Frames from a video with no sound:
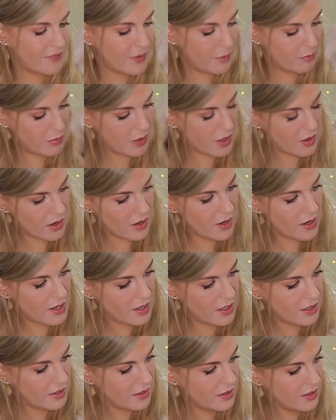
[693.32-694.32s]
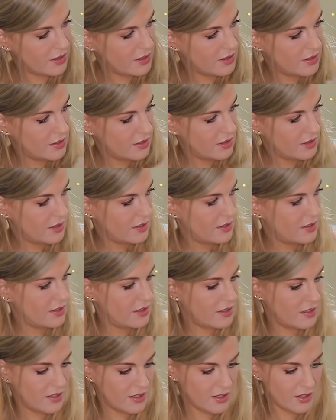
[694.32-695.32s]
football?
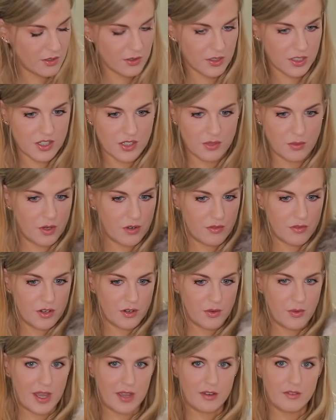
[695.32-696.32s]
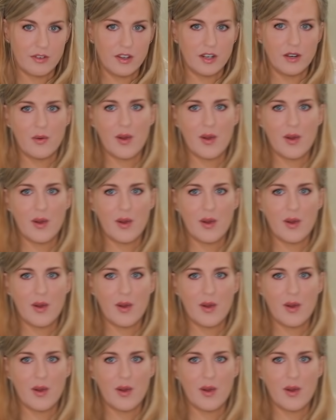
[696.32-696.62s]
Oh, you just want to run away. Run